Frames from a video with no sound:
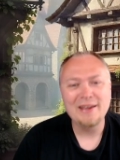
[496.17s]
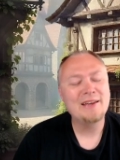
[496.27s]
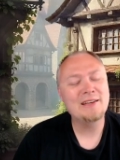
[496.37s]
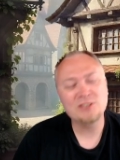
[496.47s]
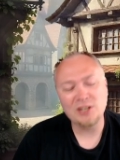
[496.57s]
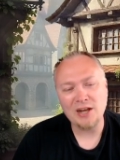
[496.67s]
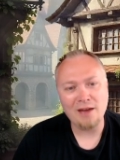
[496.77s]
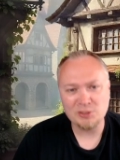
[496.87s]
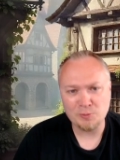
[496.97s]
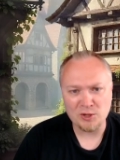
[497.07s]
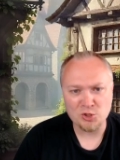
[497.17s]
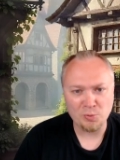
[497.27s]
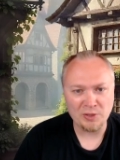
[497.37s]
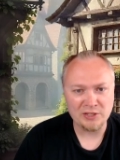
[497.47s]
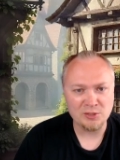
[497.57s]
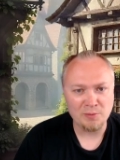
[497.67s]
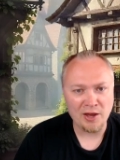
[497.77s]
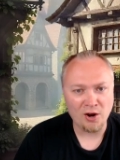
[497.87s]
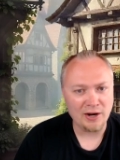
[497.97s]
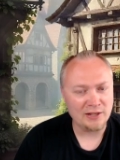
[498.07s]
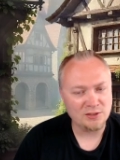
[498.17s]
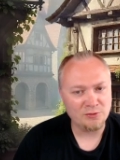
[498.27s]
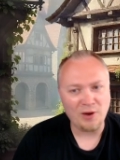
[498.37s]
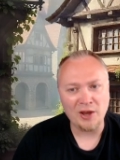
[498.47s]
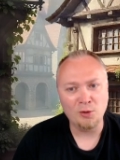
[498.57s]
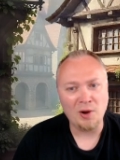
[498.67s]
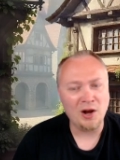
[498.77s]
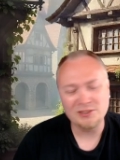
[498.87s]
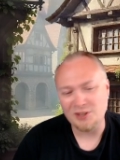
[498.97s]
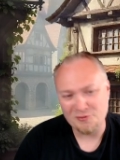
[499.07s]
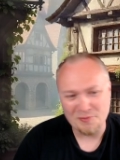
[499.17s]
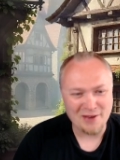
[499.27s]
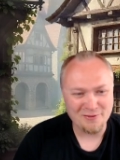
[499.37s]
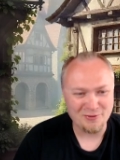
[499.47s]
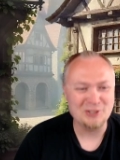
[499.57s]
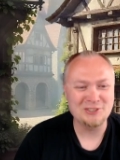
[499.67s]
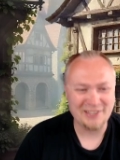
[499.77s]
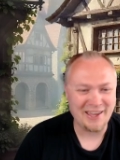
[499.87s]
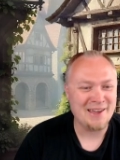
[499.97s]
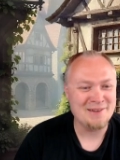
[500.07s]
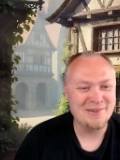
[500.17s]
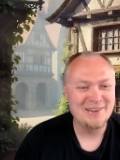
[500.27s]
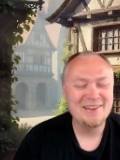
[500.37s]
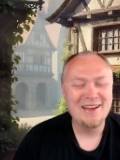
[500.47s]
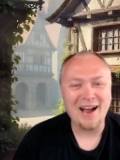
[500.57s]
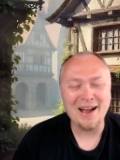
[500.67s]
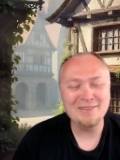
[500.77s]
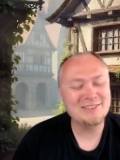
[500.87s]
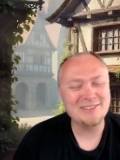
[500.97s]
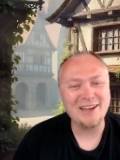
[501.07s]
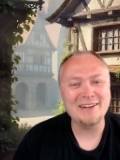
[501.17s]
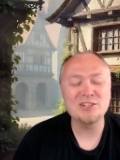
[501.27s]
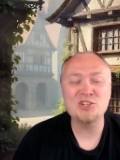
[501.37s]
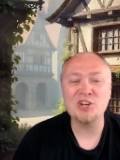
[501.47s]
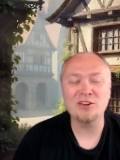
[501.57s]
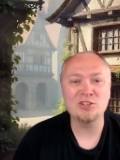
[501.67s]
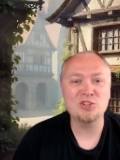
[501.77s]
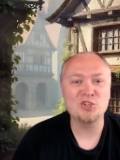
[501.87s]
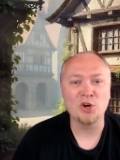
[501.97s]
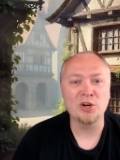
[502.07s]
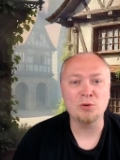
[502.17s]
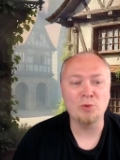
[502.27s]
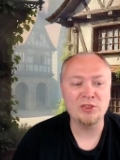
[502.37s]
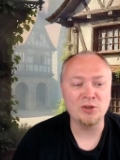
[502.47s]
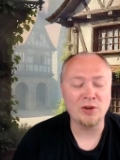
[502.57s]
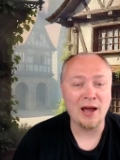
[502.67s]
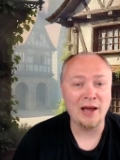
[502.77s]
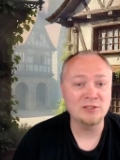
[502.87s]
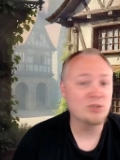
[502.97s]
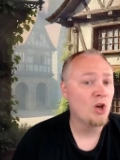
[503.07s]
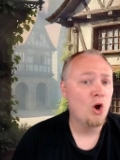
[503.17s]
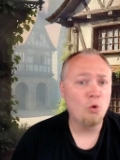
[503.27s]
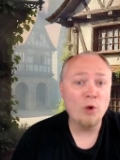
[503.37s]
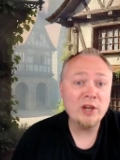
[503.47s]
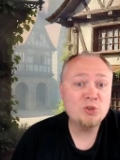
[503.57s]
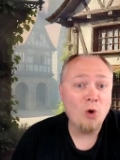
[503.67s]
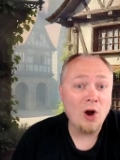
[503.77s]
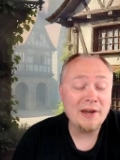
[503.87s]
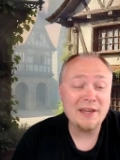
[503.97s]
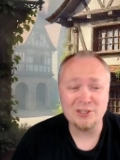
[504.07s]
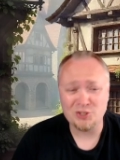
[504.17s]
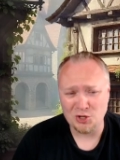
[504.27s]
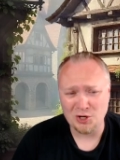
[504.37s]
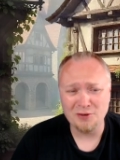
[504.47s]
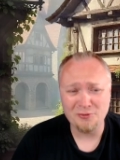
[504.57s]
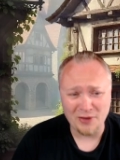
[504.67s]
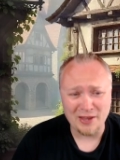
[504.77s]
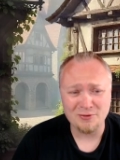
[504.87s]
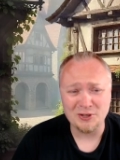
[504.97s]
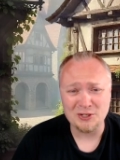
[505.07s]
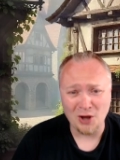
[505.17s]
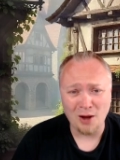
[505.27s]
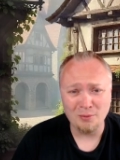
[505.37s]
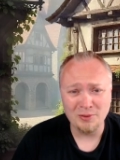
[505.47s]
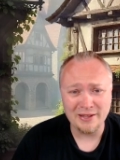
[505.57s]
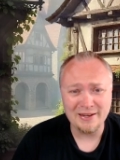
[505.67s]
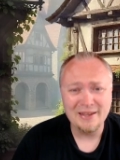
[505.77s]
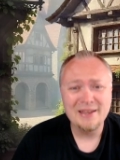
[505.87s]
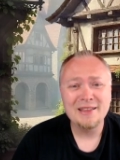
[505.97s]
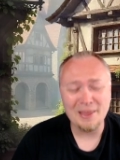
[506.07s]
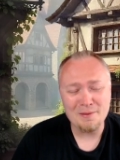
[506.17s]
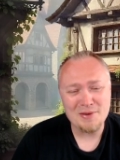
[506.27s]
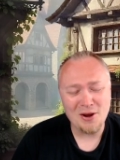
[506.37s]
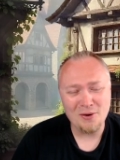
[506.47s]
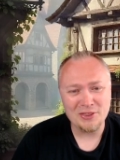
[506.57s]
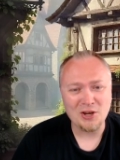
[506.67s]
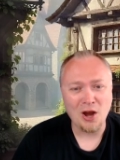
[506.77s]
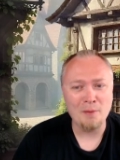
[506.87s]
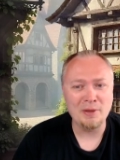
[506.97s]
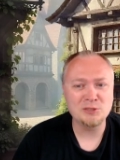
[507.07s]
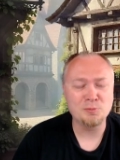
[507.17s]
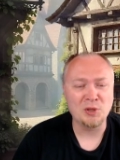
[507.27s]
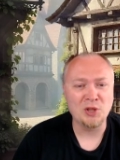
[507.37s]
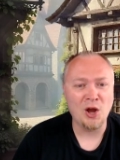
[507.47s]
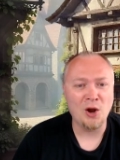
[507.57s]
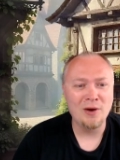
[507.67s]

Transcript: is going to have a special place in my heart as the final boss of my first game. I'm excited to share this journey with you guys. Which one is your favorite goblin? Let me know in the comments below.